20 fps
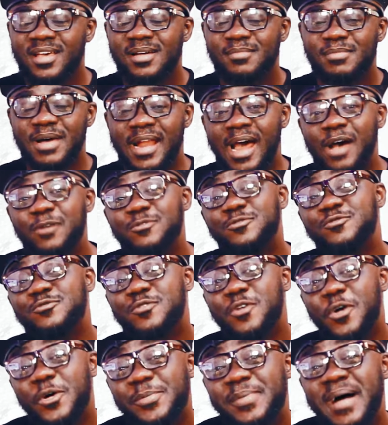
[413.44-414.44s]
But how to
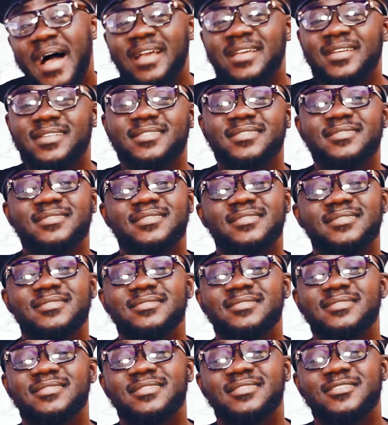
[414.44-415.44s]
go back,
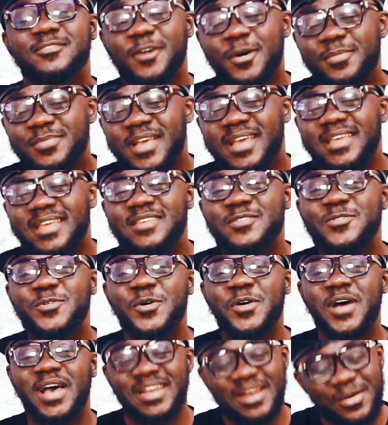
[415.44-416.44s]
drop the
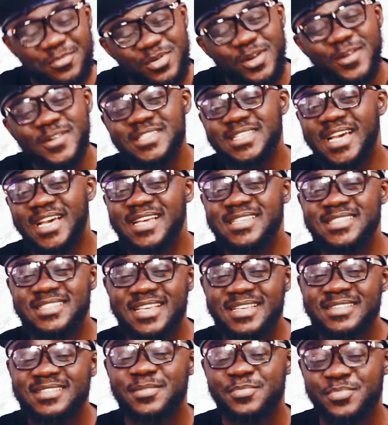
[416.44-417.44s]
ego and apologize
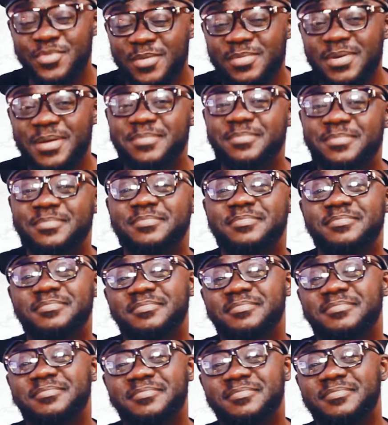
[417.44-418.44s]
is the problem.
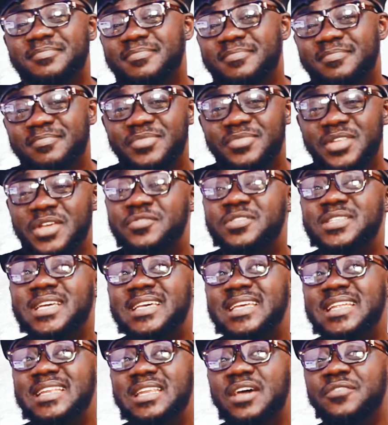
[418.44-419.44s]
They've
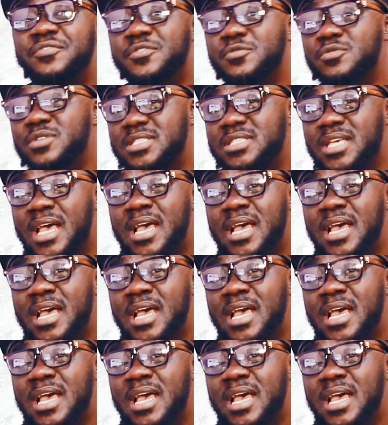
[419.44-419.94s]
taken the future